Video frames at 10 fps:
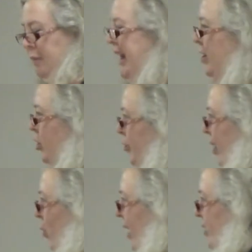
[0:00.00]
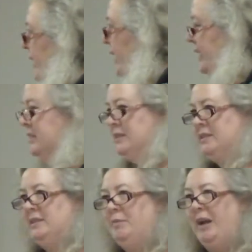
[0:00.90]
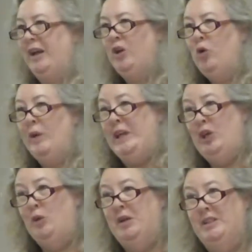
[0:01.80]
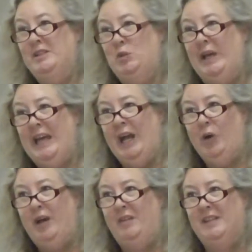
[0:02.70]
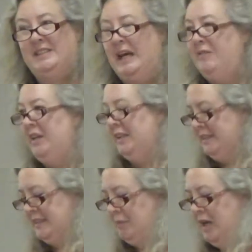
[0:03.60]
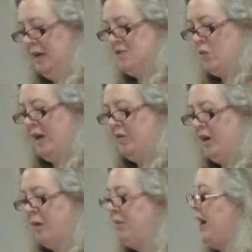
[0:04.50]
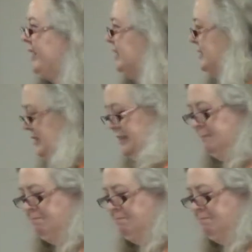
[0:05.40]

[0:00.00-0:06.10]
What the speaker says: But I don't know about wild geese, but I know we humans, we carry this heaviness sometimes around in our bodies.